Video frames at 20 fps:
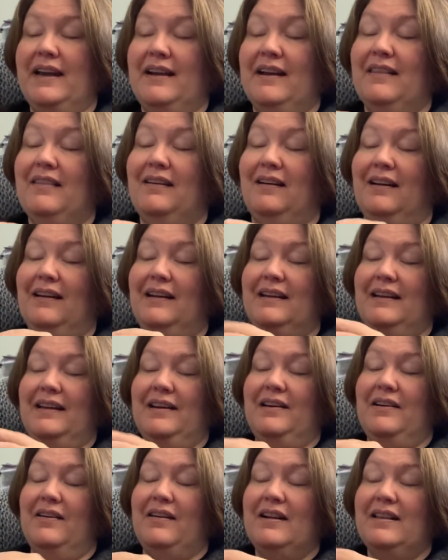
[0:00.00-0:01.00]
And I thought,
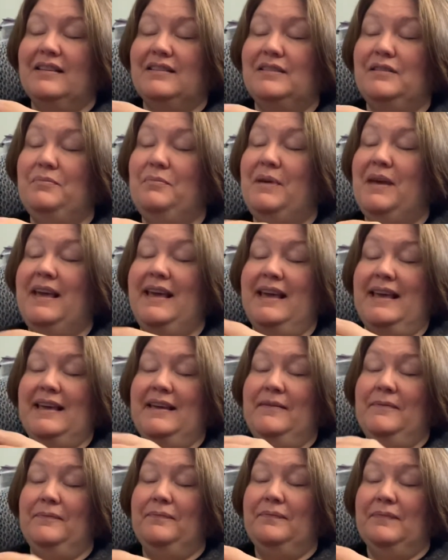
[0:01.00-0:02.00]
to me,